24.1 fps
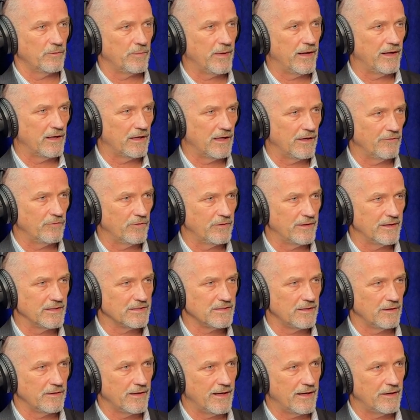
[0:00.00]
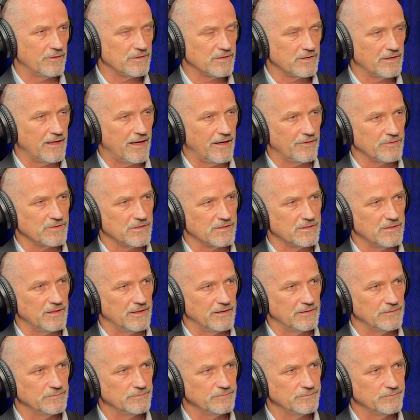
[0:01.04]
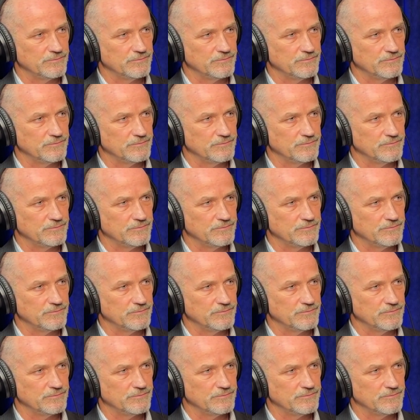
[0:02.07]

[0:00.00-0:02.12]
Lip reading: pay it off when they sell the house and the house is done.